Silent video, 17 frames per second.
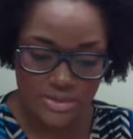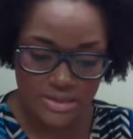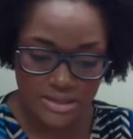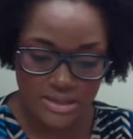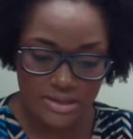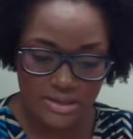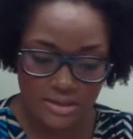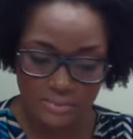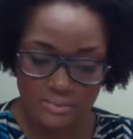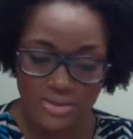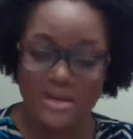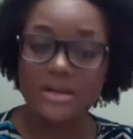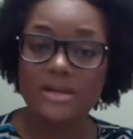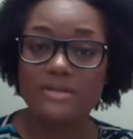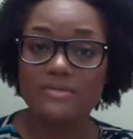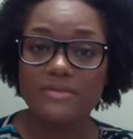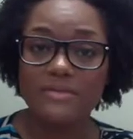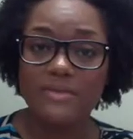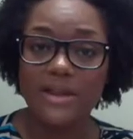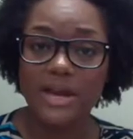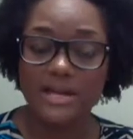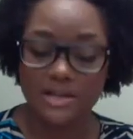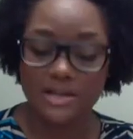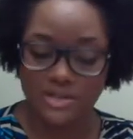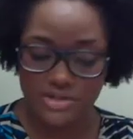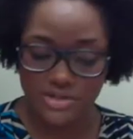the competitive
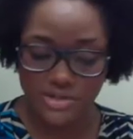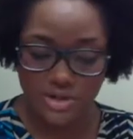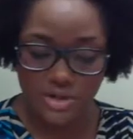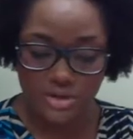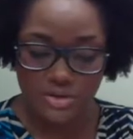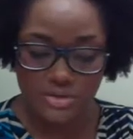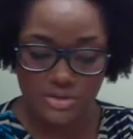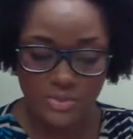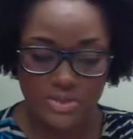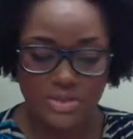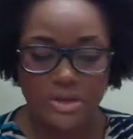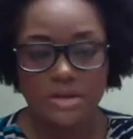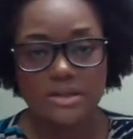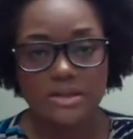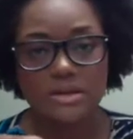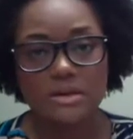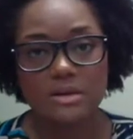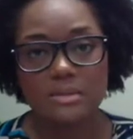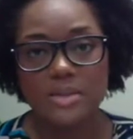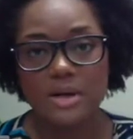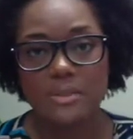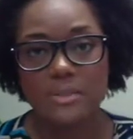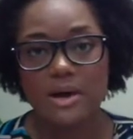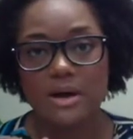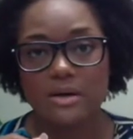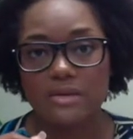advantage. So we talked a little bit
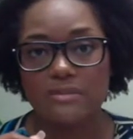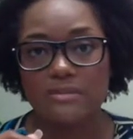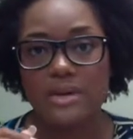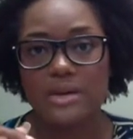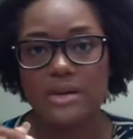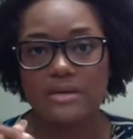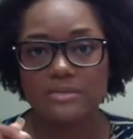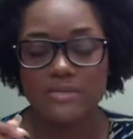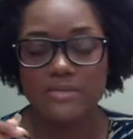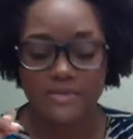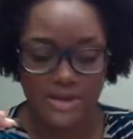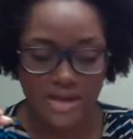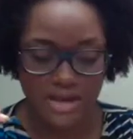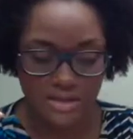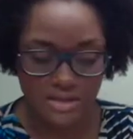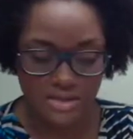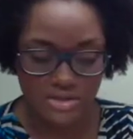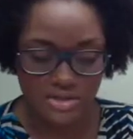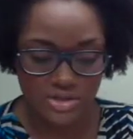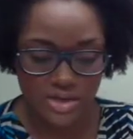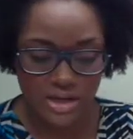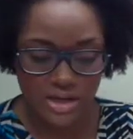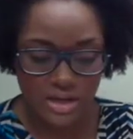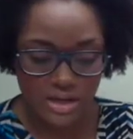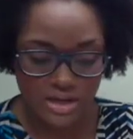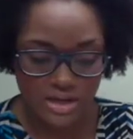about competitive advantage
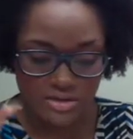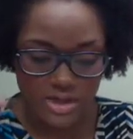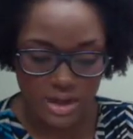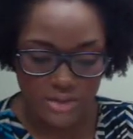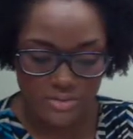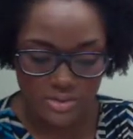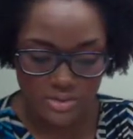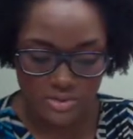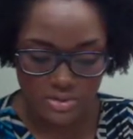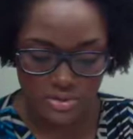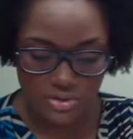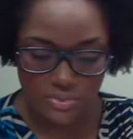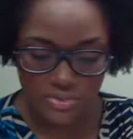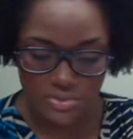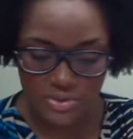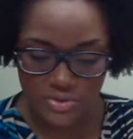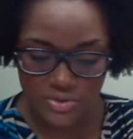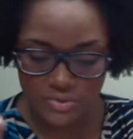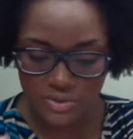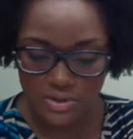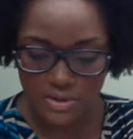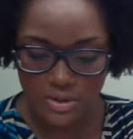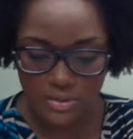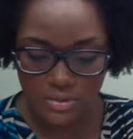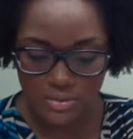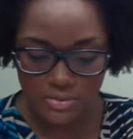in chapter 2, but this one
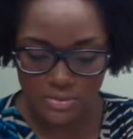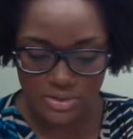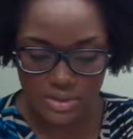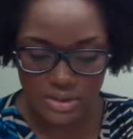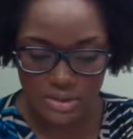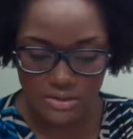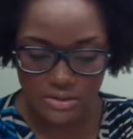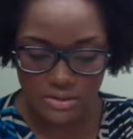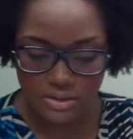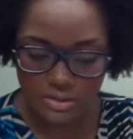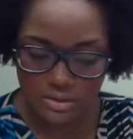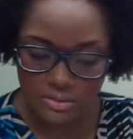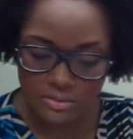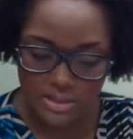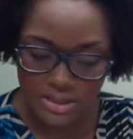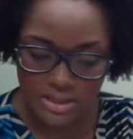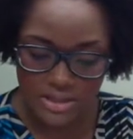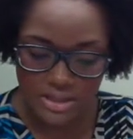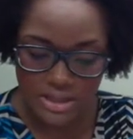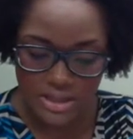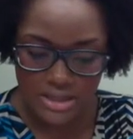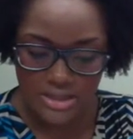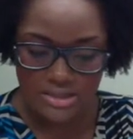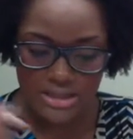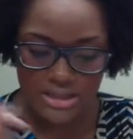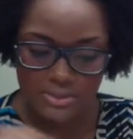goes a little bit
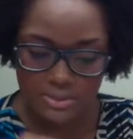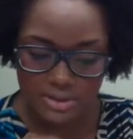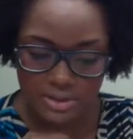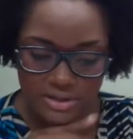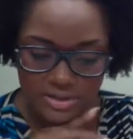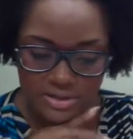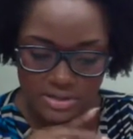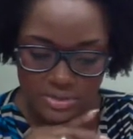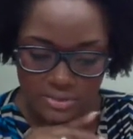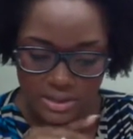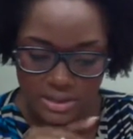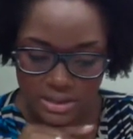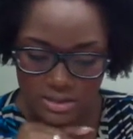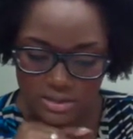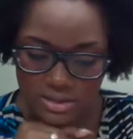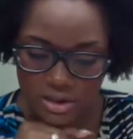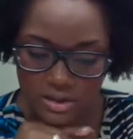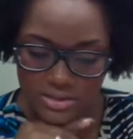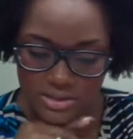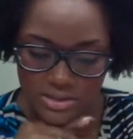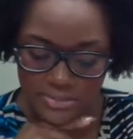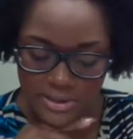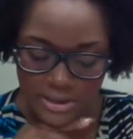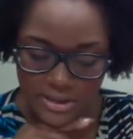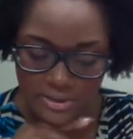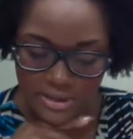deeper into it and talks
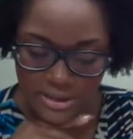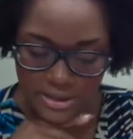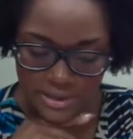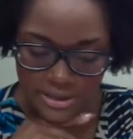about